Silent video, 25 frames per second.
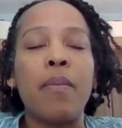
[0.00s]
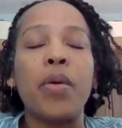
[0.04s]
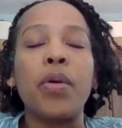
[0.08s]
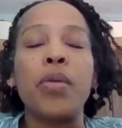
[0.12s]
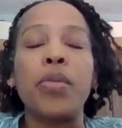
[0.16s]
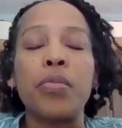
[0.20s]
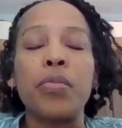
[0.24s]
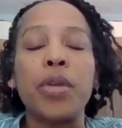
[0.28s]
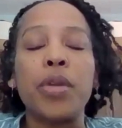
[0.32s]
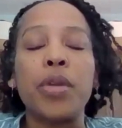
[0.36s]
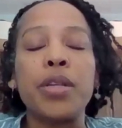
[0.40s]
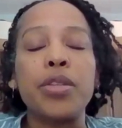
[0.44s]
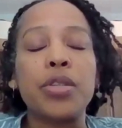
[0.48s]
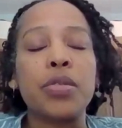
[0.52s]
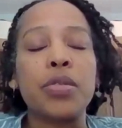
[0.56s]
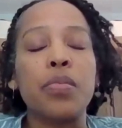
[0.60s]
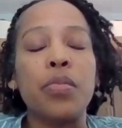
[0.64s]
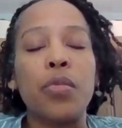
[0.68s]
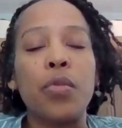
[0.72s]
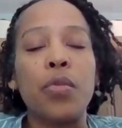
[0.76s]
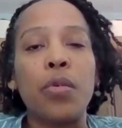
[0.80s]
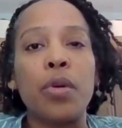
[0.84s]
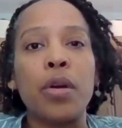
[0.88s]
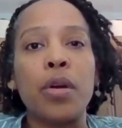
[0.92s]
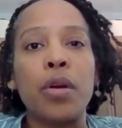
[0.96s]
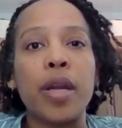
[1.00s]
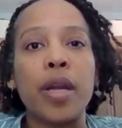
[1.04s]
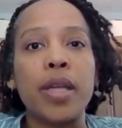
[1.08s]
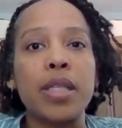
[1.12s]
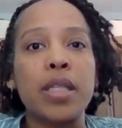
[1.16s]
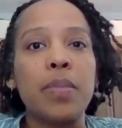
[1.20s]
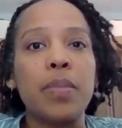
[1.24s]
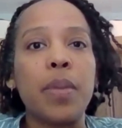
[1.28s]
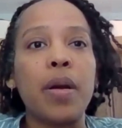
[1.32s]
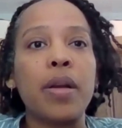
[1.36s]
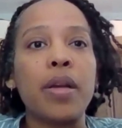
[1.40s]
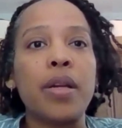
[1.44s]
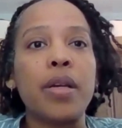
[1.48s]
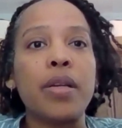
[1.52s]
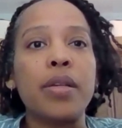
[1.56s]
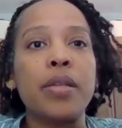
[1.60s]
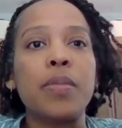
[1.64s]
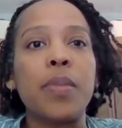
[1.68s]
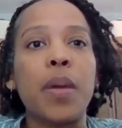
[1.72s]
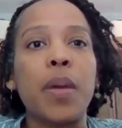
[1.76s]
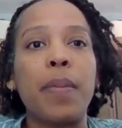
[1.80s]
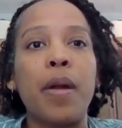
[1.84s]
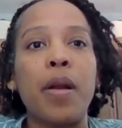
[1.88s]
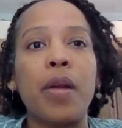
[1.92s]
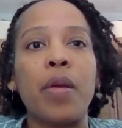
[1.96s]
both reach more grantee partners
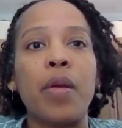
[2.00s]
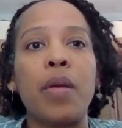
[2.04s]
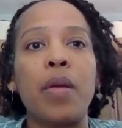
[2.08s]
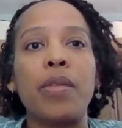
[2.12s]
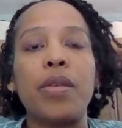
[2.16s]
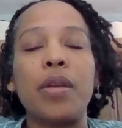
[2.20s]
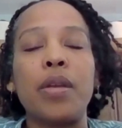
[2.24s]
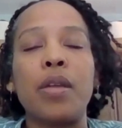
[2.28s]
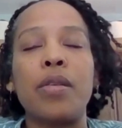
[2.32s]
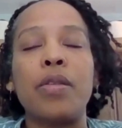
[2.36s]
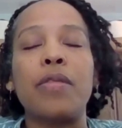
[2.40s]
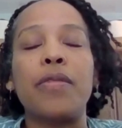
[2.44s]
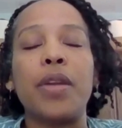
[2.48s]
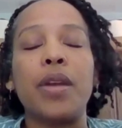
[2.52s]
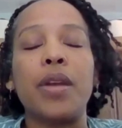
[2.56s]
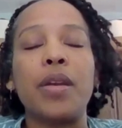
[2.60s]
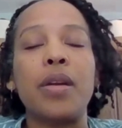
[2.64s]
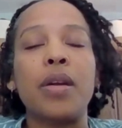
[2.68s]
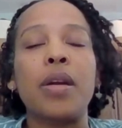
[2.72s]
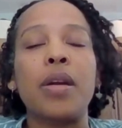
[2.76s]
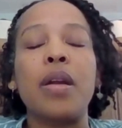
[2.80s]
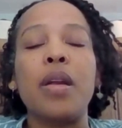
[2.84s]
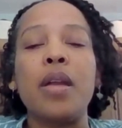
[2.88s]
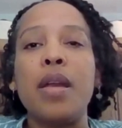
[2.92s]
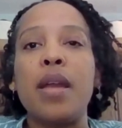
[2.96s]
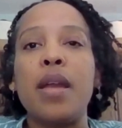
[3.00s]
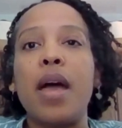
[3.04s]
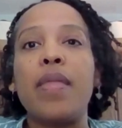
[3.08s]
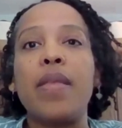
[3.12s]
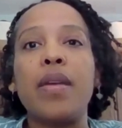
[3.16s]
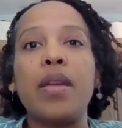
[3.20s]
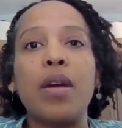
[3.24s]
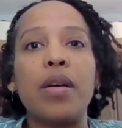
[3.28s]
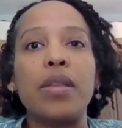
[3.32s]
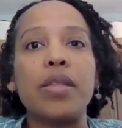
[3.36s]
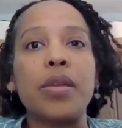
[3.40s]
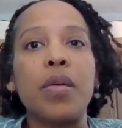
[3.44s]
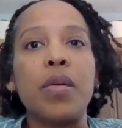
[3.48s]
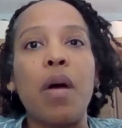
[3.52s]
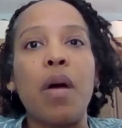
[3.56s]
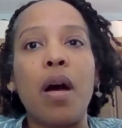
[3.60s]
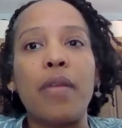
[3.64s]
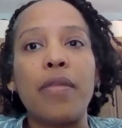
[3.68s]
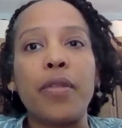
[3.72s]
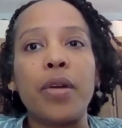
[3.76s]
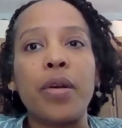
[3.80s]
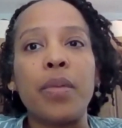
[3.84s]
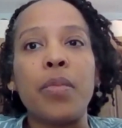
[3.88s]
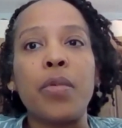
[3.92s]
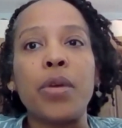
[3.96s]
by partnering with another funder and then also
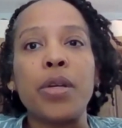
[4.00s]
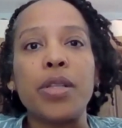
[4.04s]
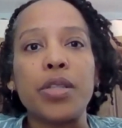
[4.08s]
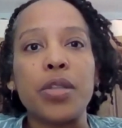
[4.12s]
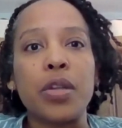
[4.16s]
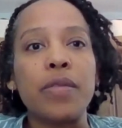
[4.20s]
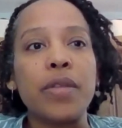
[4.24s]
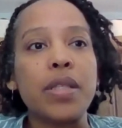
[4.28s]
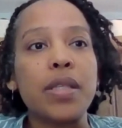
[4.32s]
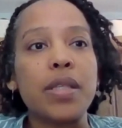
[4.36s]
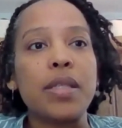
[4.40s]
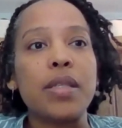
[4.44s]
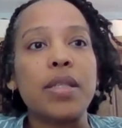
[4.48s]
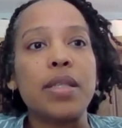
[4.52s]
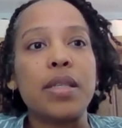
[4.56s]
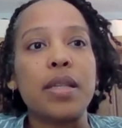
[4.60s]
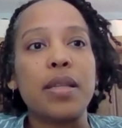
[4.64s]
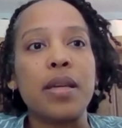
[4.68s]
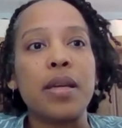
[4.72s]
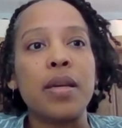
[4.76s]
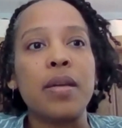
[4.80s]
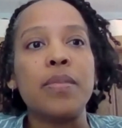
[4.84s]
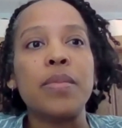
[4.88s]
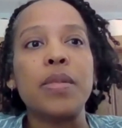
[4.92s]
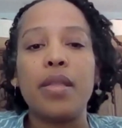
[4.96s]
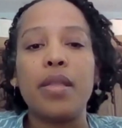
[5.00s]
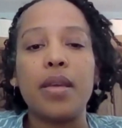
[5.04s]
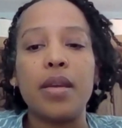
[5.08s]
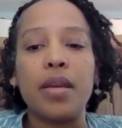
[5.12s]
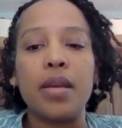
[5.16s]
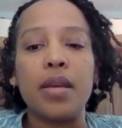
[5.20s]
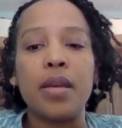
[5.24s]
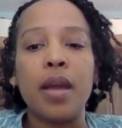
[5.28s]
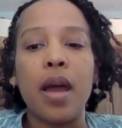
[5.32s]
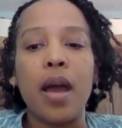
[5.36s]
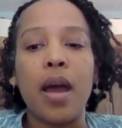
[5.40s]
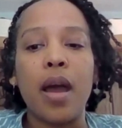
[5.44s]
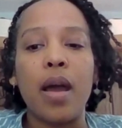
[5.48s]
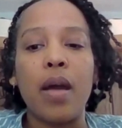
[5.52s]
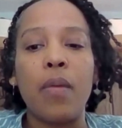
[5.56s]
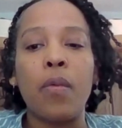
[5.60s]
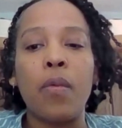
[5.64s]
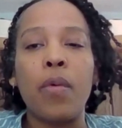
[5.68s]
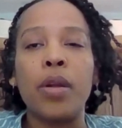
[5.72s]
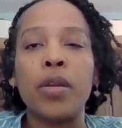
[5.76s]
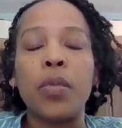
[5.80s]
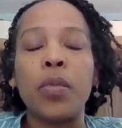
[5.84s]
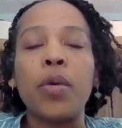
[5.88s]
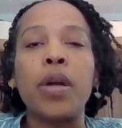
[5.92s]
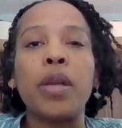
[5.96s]
offer more services to them, the
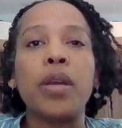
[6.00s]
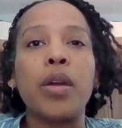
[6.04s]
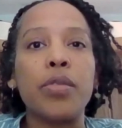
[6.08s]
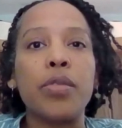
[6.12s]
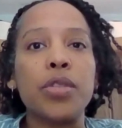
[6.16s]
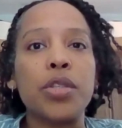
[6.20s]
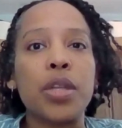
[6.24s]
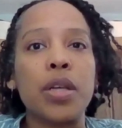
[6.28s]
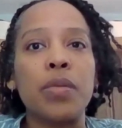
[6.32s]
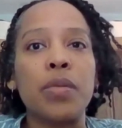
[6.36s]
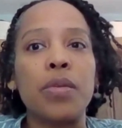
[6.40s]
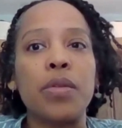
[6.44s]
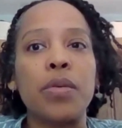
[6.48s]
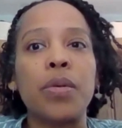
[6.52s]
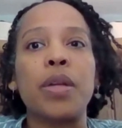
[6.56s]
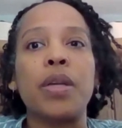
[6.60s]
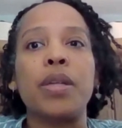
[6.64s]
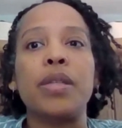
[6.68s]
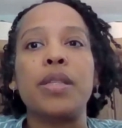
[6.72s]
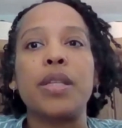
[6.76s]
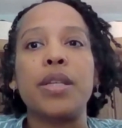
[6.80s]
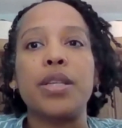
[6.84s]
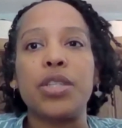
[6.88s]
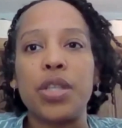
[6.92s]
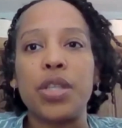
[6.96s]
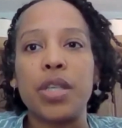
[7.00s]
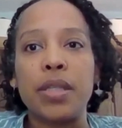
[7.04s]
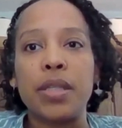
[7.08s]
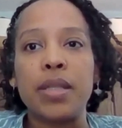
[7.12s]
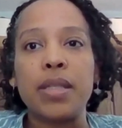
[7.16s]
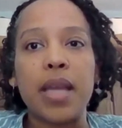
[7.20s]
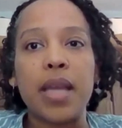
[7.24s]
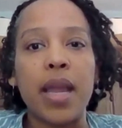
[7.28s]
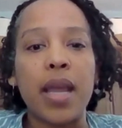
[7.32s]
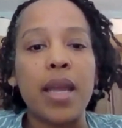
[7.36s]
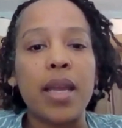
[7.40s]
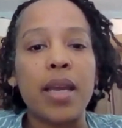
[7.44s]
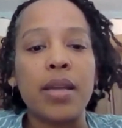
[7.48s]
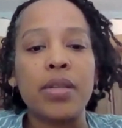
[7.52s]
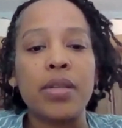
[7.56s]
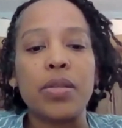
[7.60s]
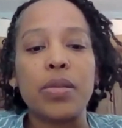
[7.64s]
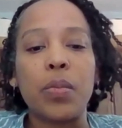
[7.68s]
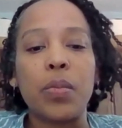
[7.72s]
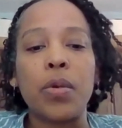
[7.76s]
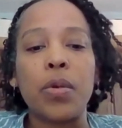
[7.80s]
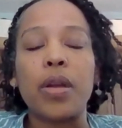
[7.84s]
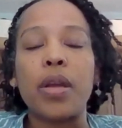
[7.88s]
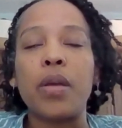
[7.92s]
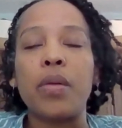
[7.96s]
one-to-one coaching with organizations and
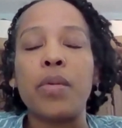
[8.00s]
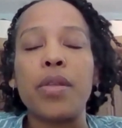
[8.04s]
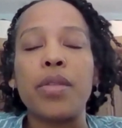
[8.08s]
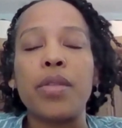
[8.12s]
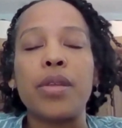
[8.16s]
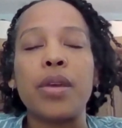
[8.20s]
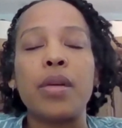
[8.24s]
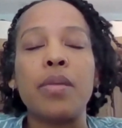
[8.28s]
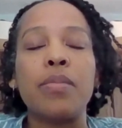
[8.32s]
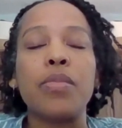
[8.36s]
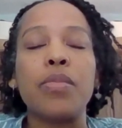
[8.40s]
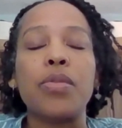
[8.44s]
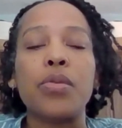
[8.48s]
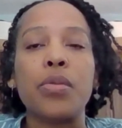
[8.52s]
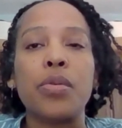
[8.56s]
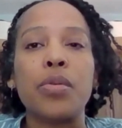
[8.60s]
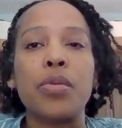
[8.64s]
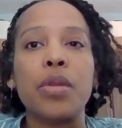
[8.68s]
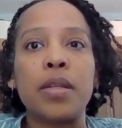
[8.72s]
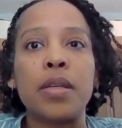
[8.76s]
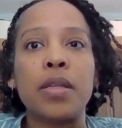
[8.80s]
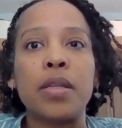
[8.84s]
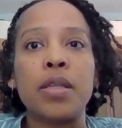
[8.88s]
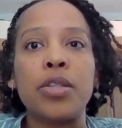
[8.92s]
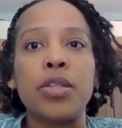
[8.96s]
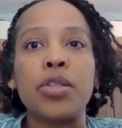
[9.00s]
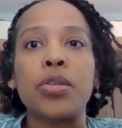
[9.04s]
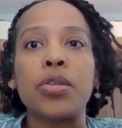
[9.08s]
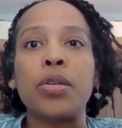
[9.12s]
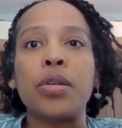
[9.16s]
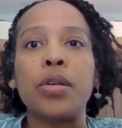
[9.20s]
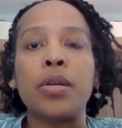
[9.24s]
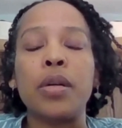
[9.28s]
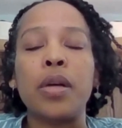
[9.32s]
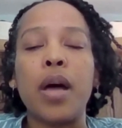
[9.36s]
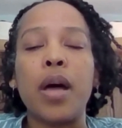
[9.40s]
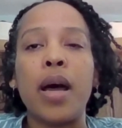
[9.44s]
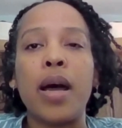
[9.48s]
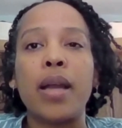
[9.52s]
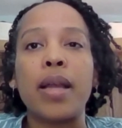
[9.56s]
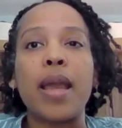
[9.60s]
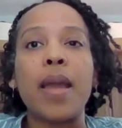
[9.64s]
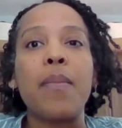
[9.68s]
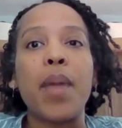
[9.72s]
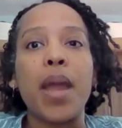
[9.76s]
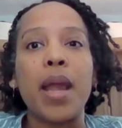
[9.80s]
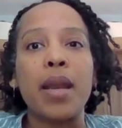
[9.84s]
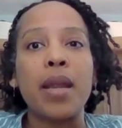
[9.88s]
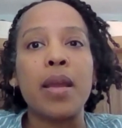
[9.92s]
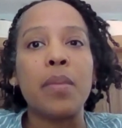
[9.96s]
working with them through the digital
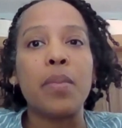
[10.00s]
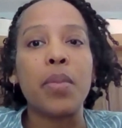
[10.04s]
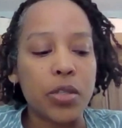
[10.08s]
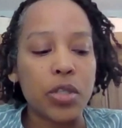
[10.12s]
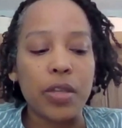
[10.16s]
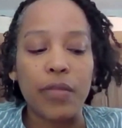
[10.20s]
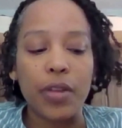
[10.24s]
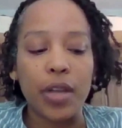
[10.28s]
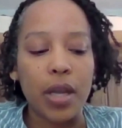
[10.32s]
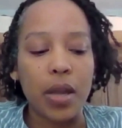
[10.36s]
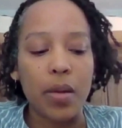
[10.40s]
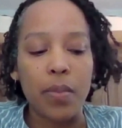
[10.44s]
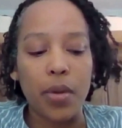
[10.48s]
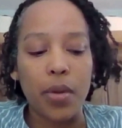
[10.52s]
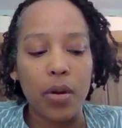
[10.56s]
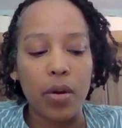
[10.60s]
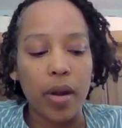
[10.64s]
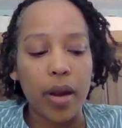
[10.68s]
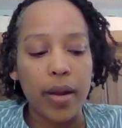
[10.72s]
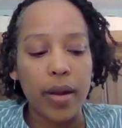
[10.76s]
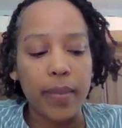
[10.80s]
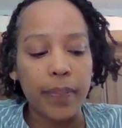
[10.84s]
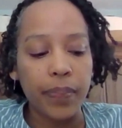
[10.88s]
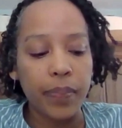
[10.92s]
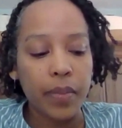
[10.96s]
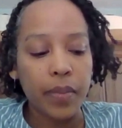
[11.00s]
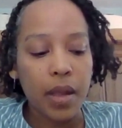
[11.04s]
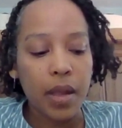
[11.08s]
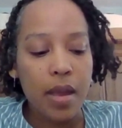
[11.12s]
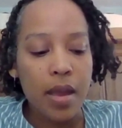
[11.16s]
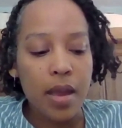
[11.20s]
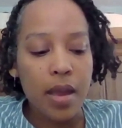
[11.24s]
campaigning certificate program.